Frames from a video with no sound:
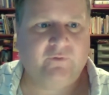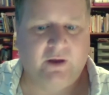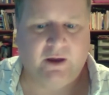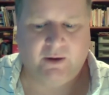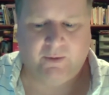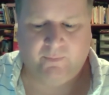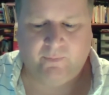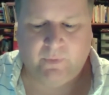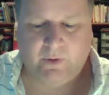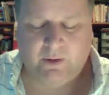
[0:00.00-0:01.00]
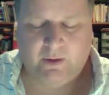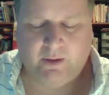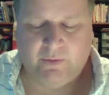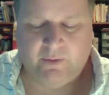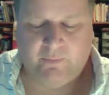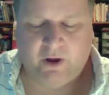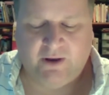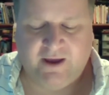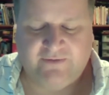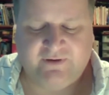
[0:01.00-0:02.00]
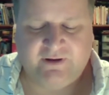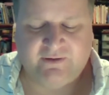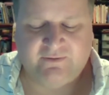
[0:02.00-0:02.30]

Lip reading: The Audacity